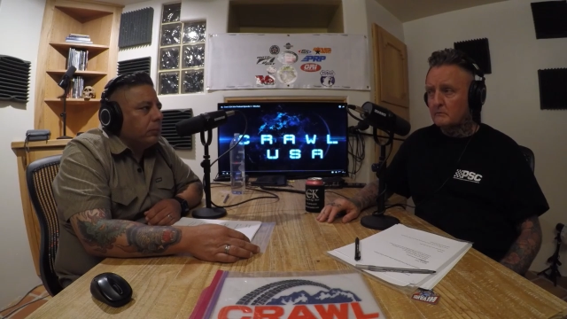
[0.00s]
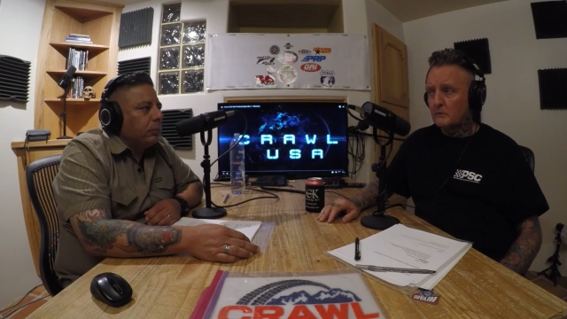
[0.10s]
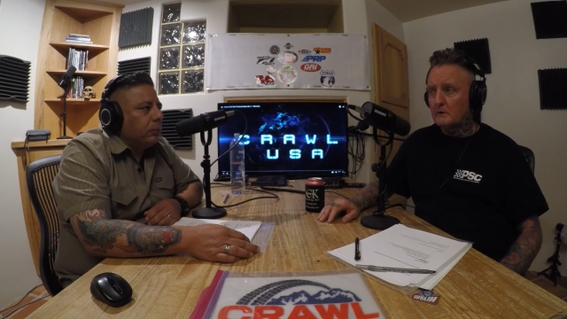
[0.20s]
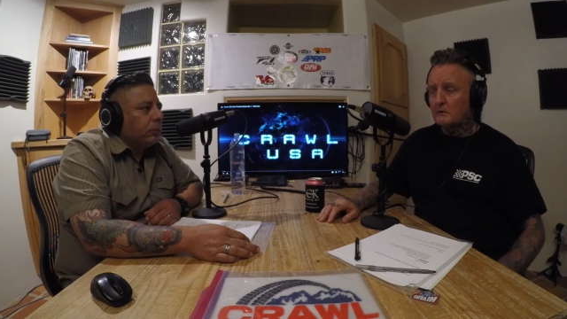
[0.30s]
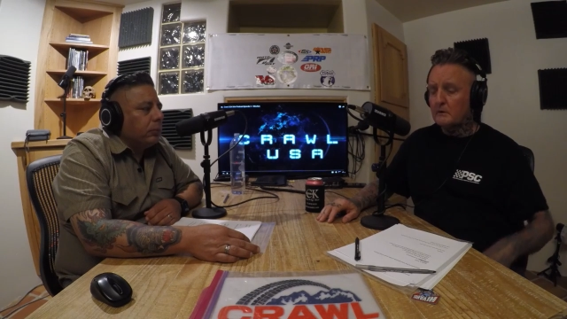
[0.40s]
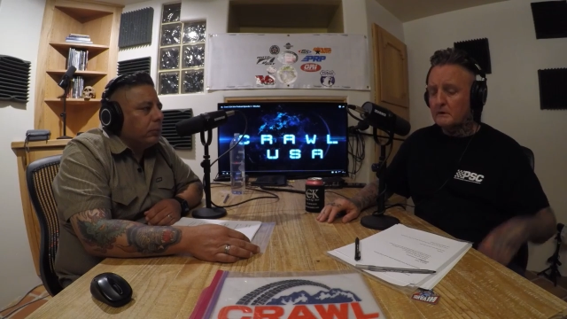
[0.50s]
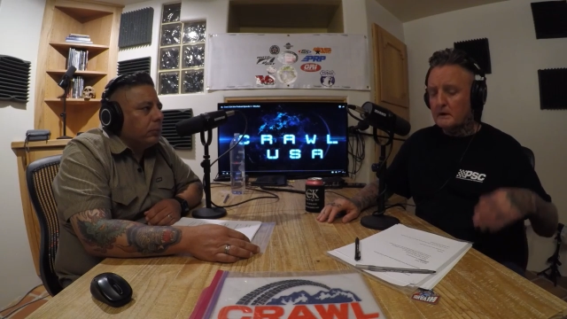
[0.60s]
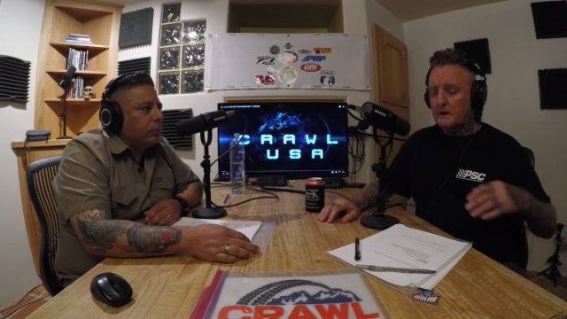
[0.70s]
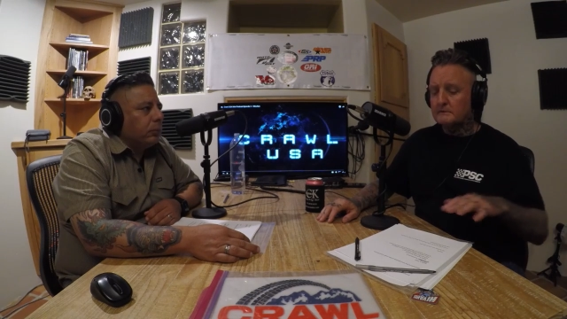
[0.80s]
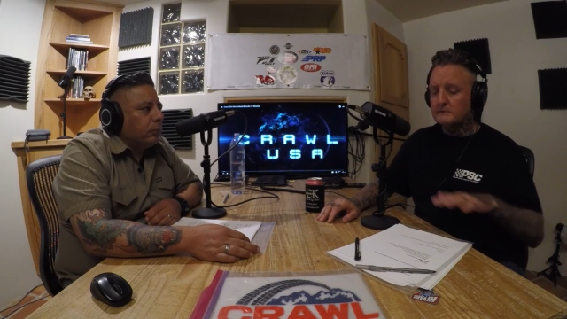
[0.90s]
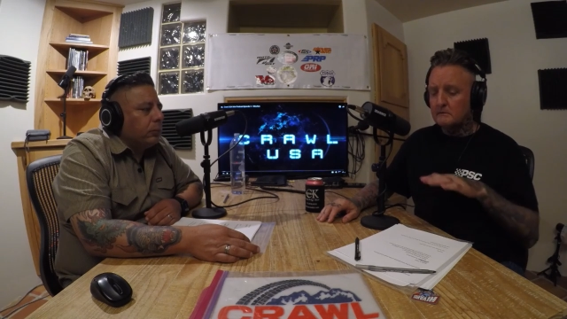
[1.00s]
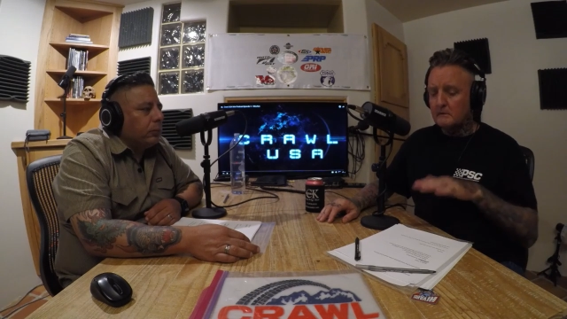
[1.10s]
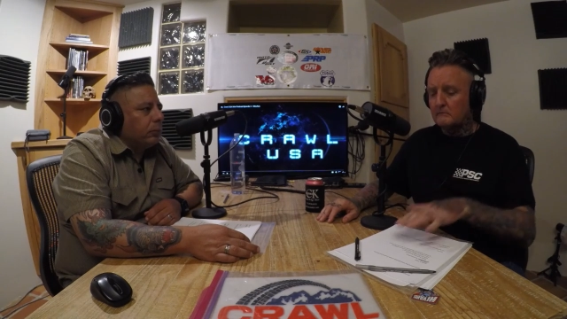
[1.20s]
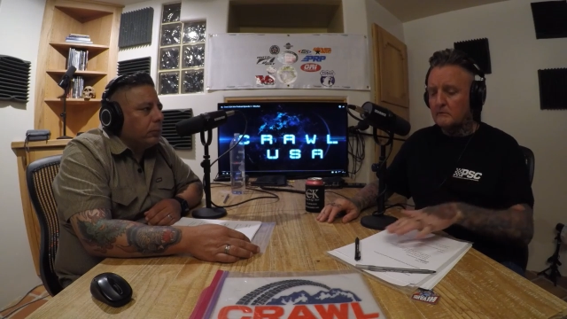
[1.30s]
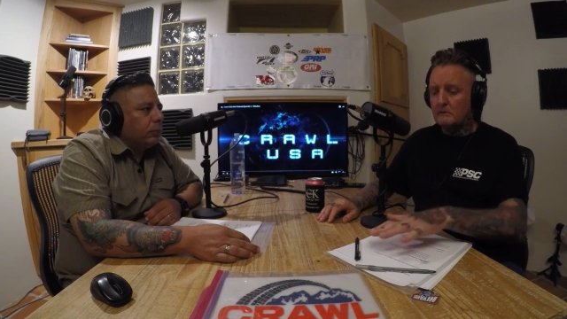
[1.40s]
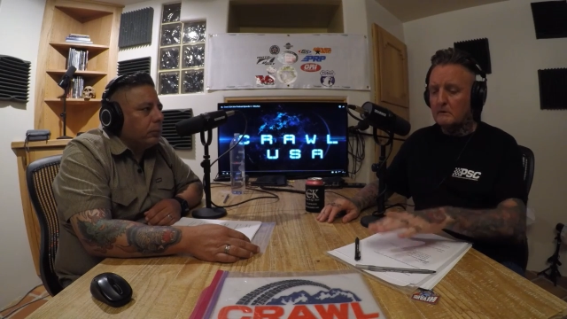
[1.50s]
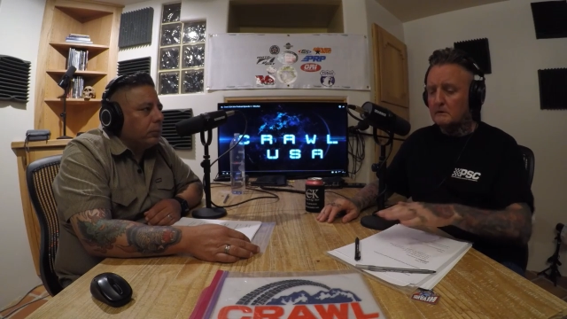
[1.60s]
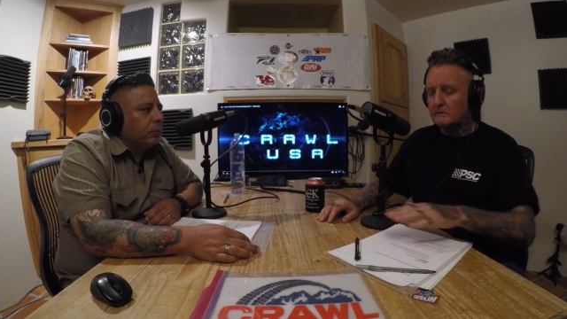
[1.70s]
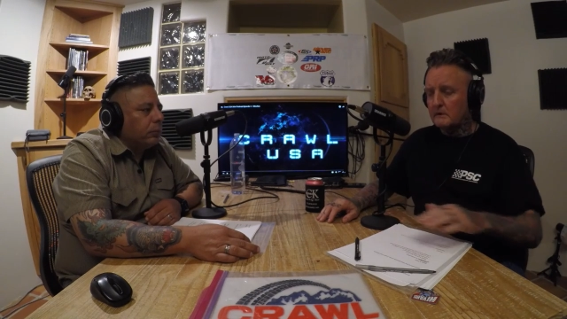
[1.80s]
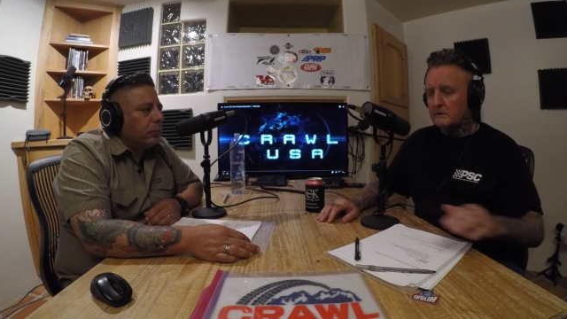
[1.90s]
Speaker 1: well organized, and, and very
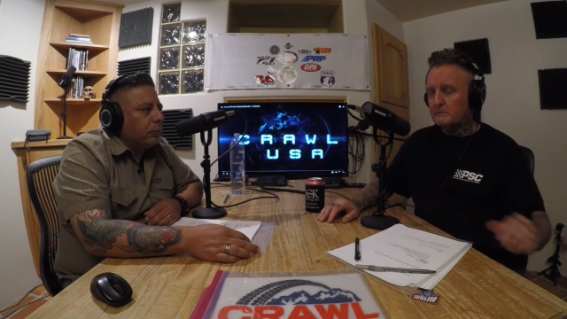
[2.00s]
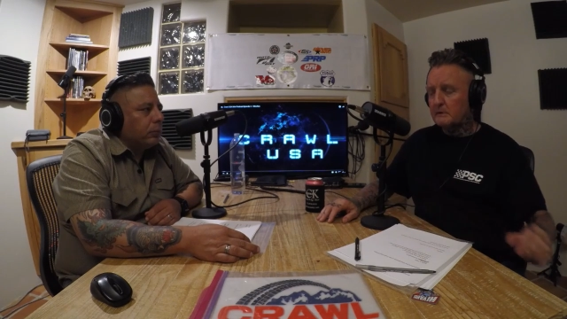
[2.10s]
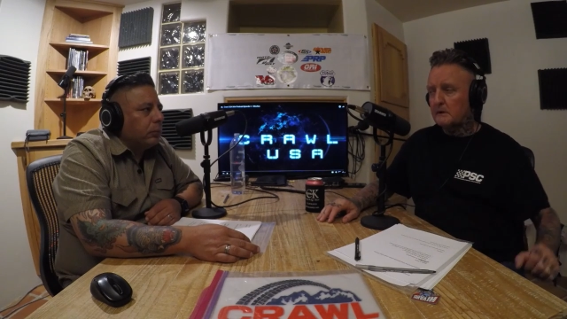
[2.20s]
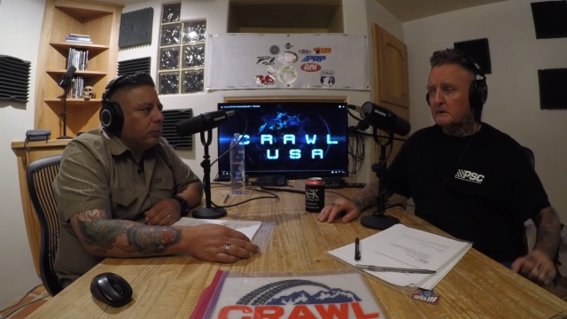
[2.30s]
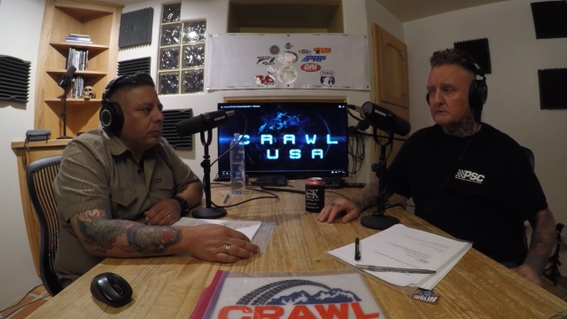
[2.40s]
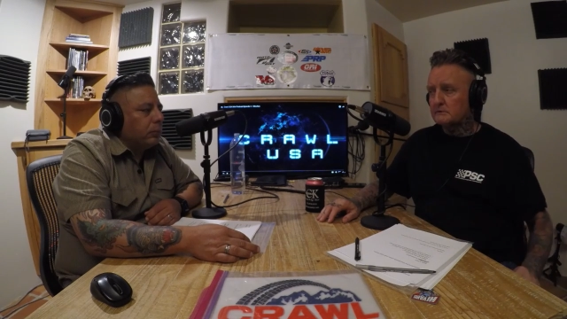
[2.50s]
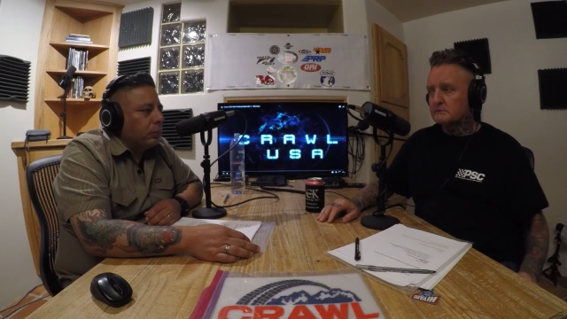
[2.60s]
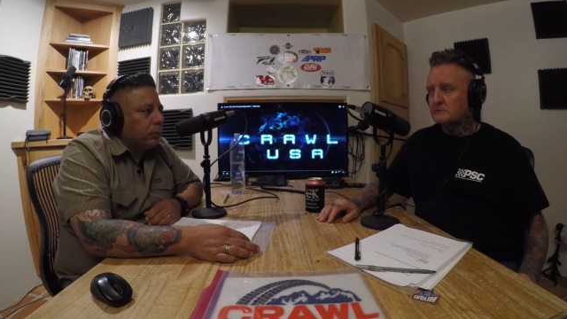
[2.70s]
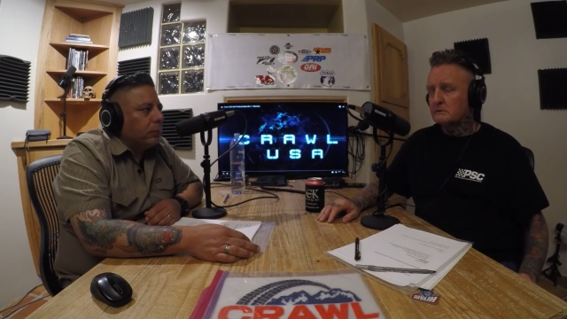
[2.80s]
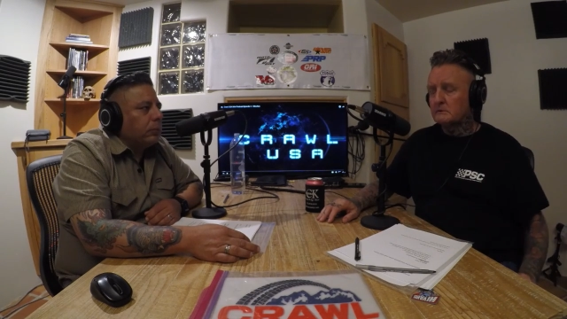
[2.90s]
clear expectations,